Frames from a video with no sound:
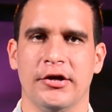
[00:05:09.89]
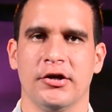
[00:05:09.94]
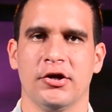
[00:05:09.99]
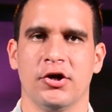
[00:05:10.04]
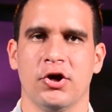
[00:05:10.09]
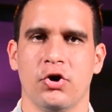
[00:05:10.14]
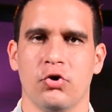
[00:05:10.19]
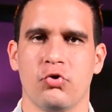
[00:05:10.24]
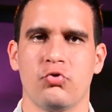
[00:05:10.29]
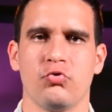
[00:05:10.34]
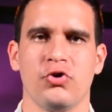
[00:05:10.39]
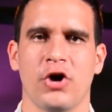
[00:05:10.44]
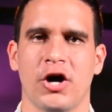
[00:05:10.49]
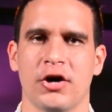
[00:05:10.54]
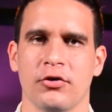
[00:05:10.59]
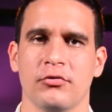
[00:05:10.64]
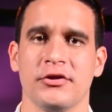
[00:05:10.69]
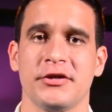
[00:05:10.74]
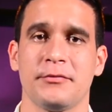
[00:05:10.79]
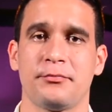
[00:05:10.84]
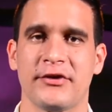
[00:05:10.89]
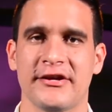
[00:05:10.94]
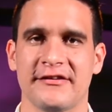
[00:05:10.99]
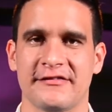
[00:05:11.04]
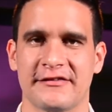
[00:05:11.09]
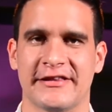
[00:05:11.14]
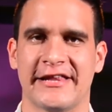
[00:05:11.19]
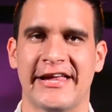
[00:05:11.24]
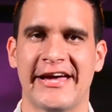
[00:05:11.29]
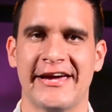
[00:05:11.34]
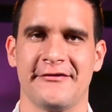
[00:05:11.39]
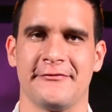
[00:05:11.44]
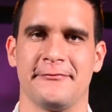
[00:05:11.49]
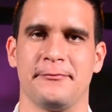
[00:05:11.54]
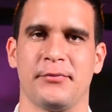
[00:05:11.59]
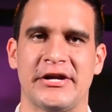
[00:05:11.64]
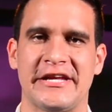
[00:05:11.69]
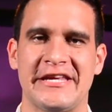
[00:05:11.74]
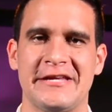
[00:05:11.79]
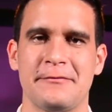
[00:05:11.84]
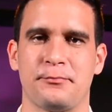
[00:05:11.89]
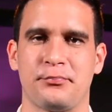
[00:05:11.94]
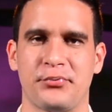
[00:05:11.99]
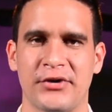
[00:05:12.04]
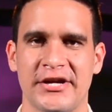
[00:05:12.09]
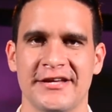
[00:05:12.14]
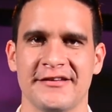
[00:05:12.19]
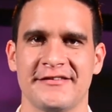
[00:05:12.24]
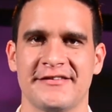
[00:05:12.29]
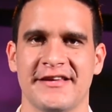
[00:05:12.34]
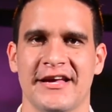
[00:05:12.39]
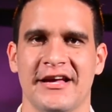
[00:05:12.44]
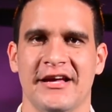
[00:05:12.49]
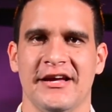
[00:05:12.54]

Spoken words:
who not only brings life, but He fills